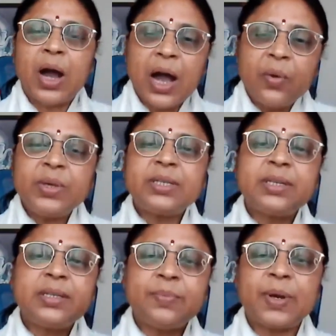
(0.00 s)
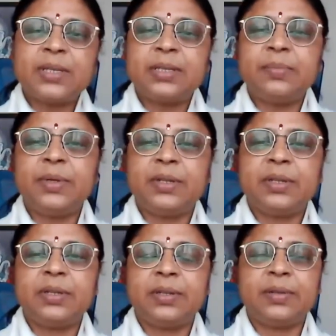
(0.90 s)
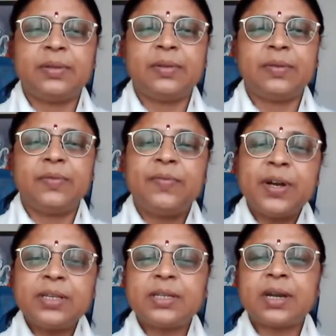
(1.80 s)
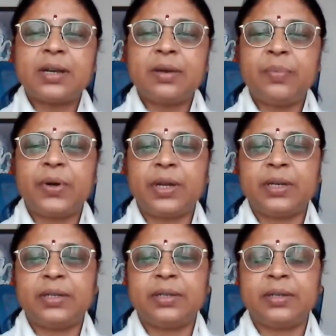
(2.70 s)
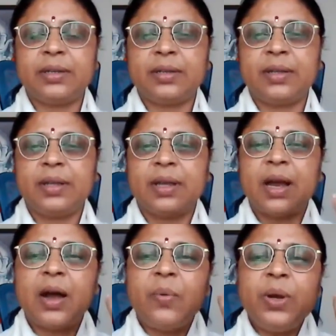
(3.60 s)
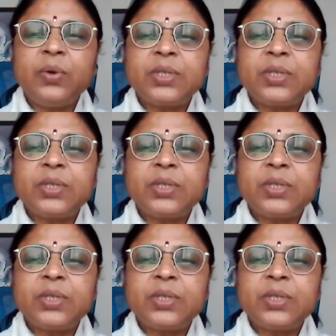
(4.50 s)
How is this possible? First starting point. How will you